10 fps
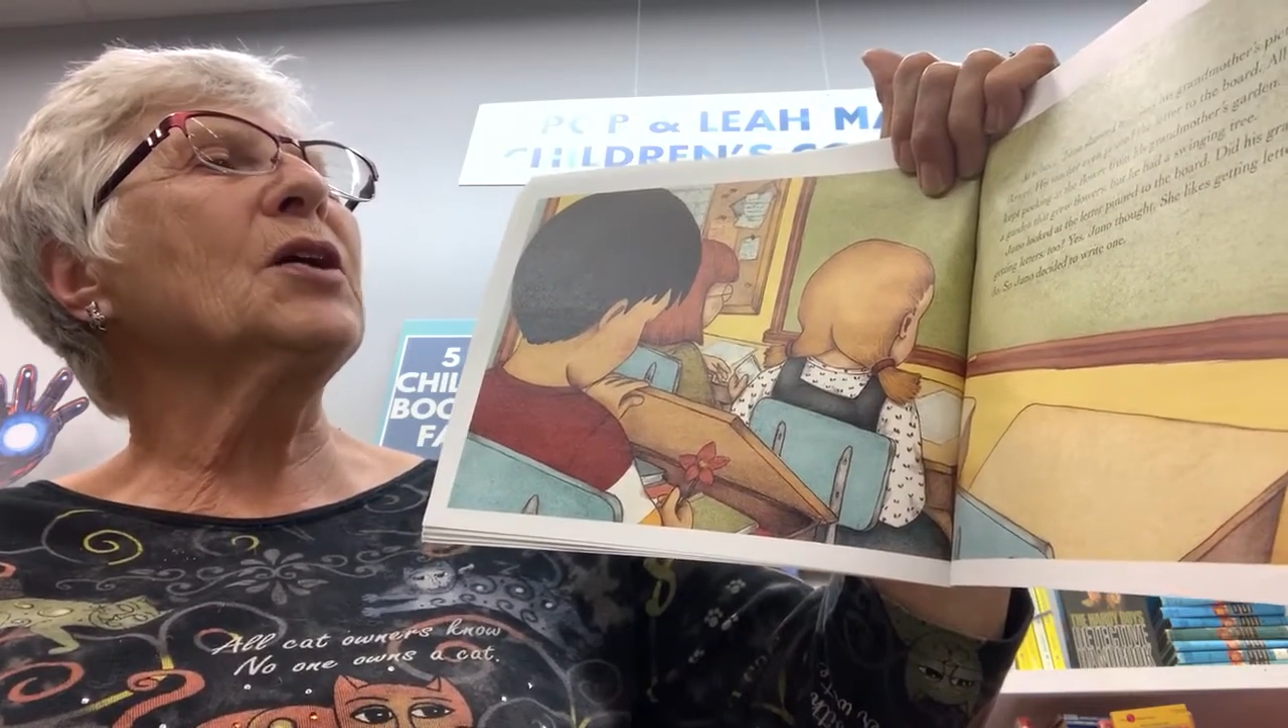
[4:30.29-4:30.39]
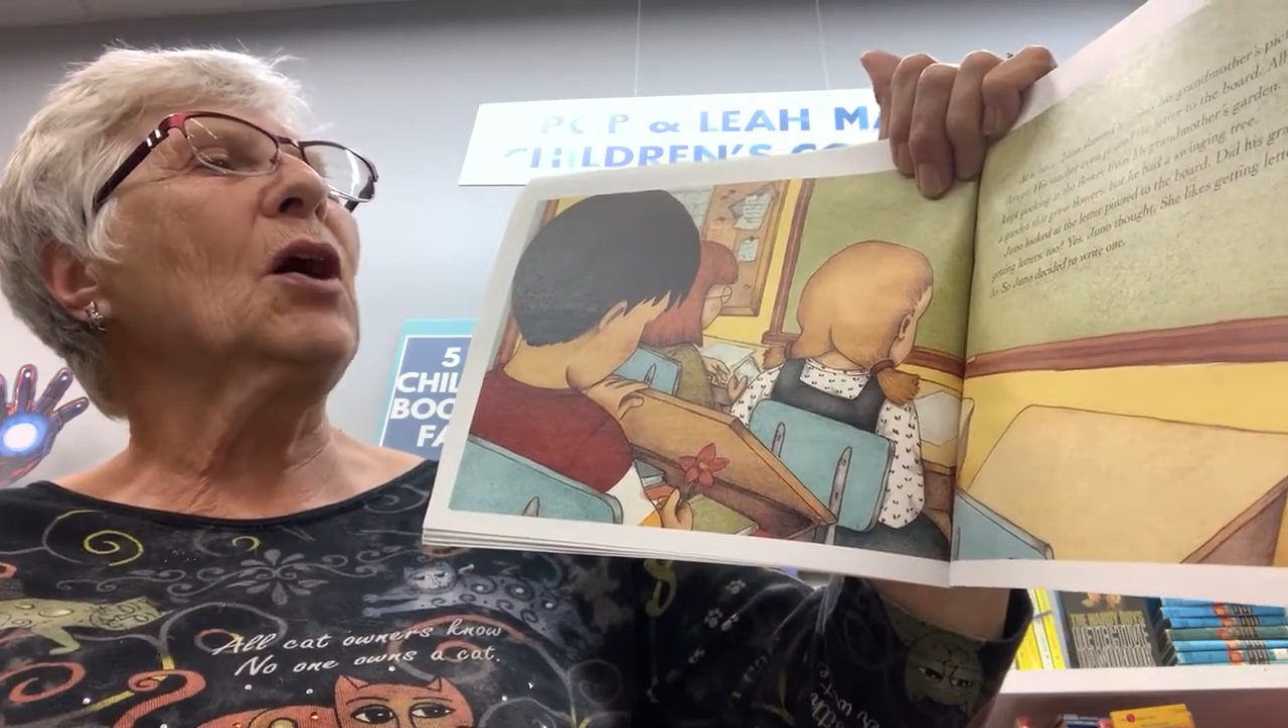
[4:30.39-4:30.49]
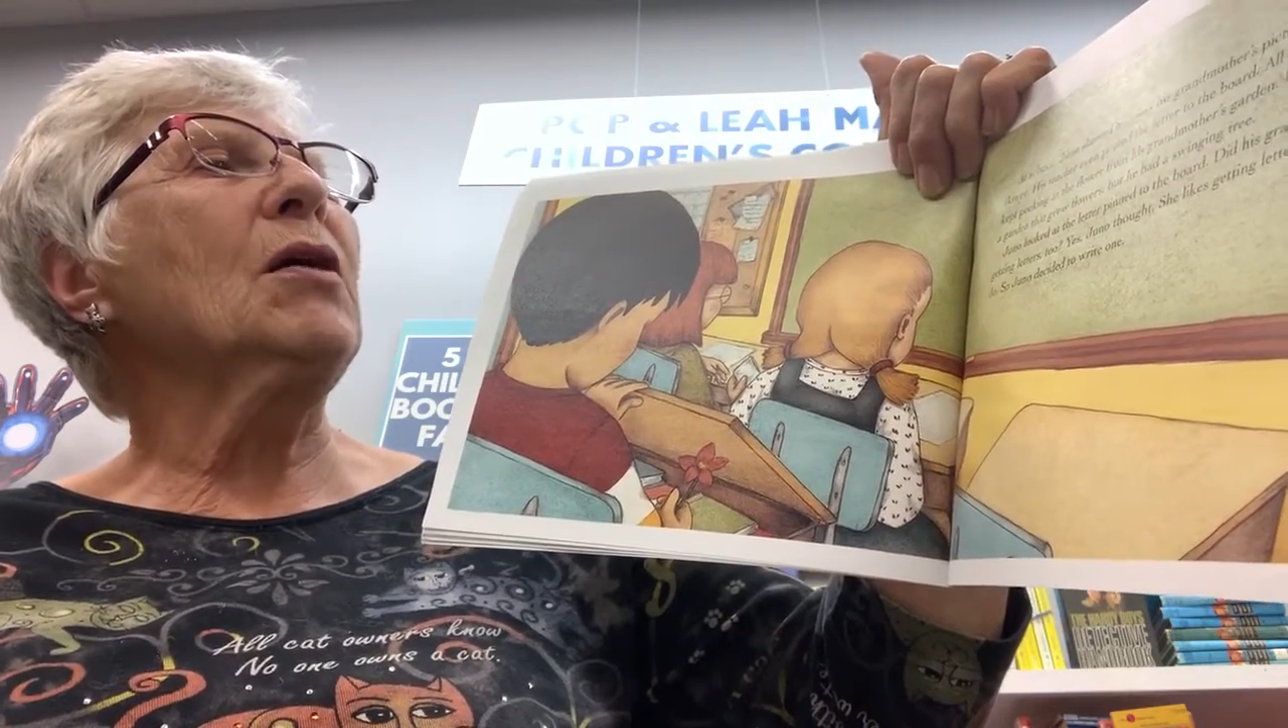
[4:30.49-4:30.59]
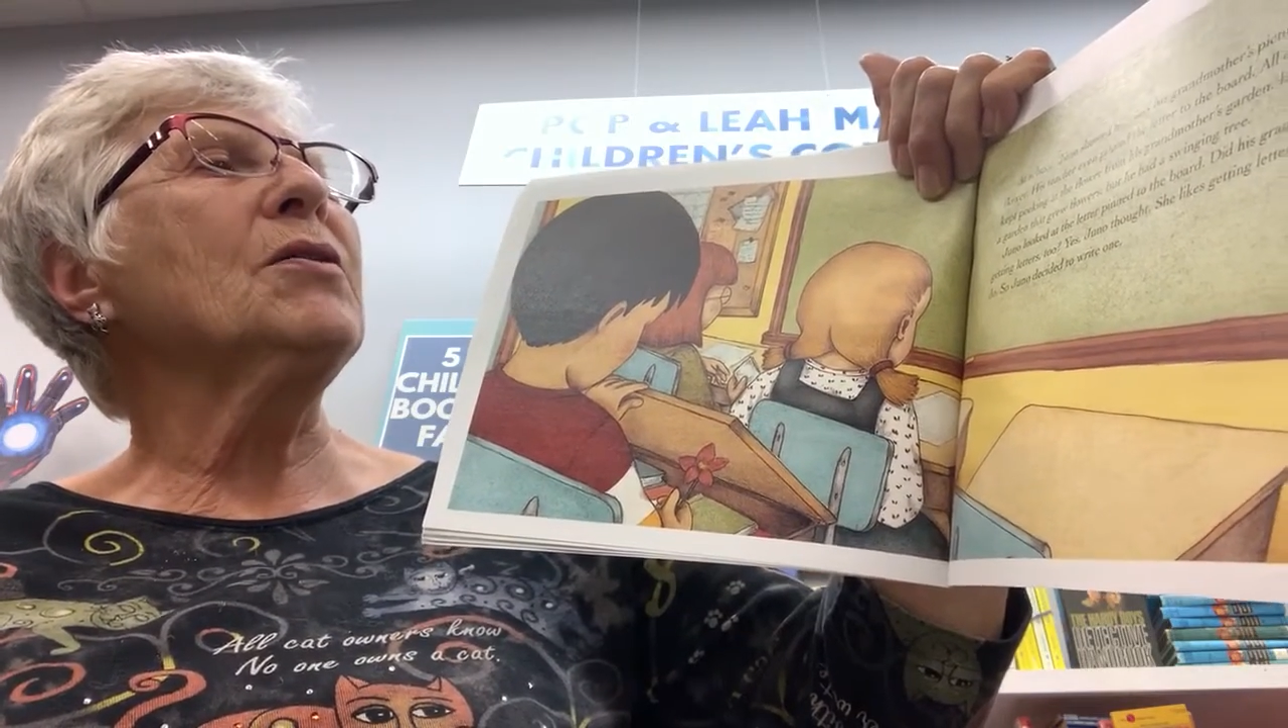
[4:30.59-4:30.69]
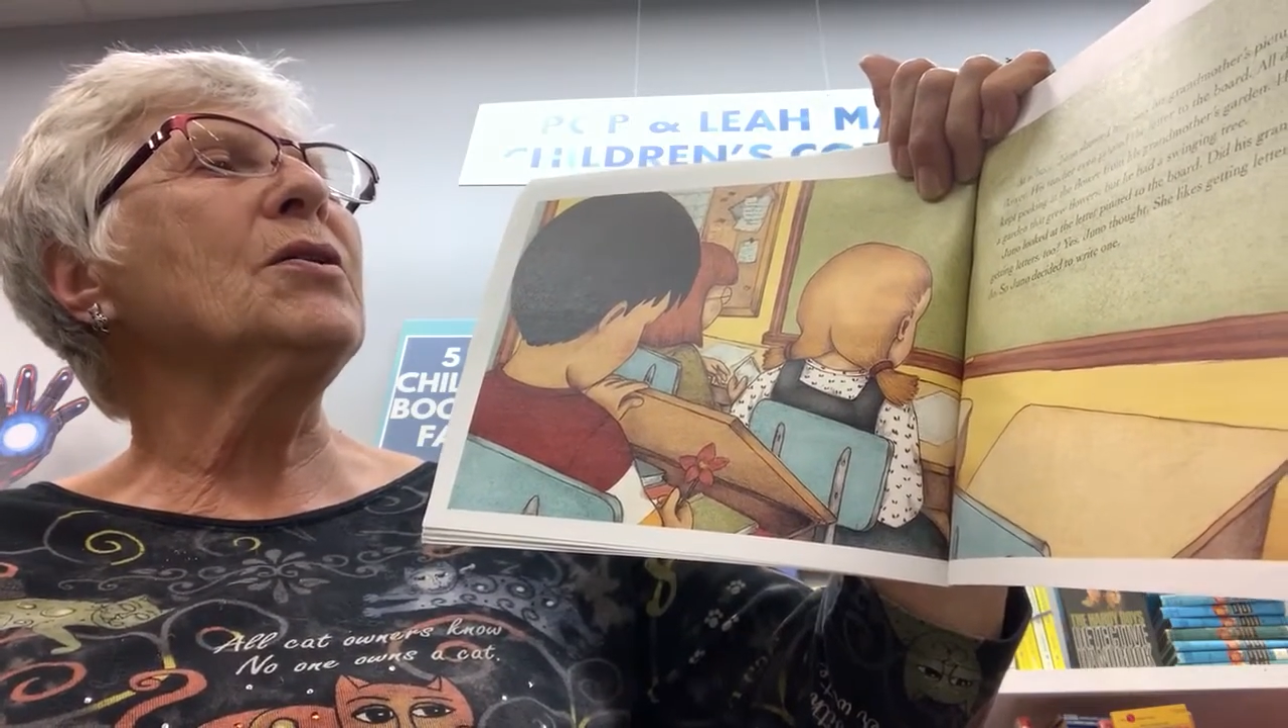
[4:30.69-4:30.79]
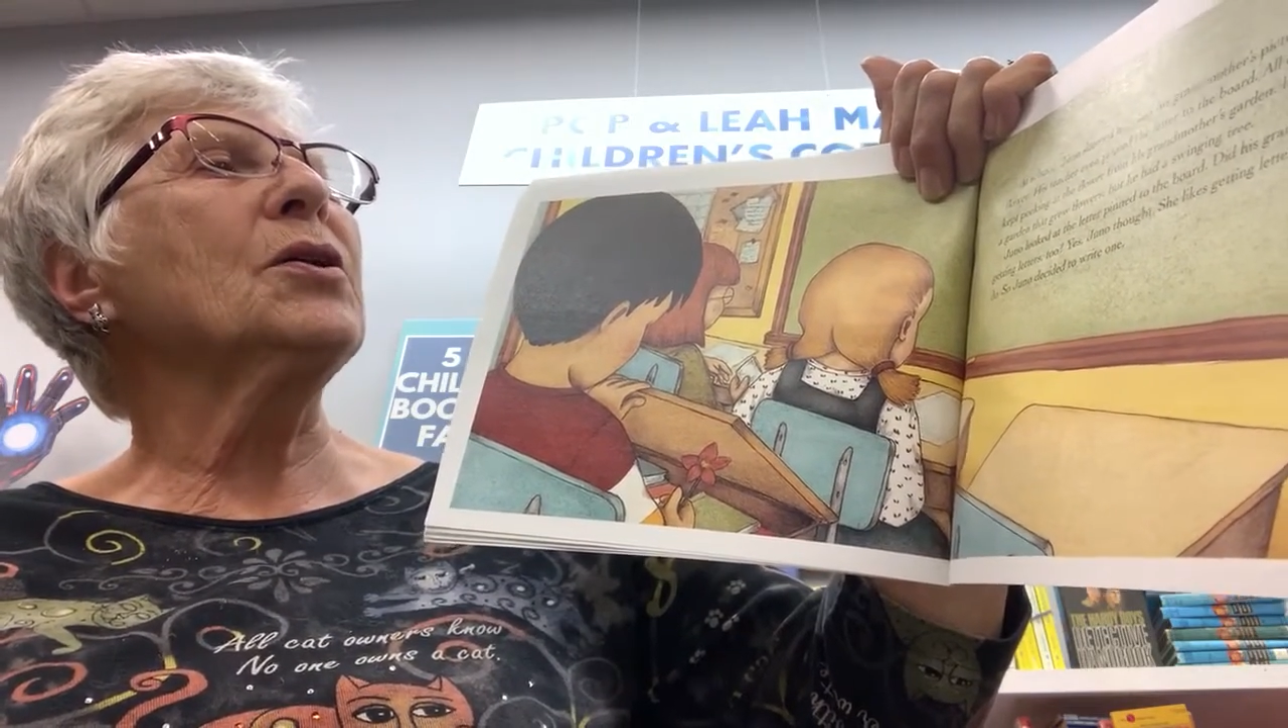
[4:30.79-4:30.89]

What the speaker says: a garden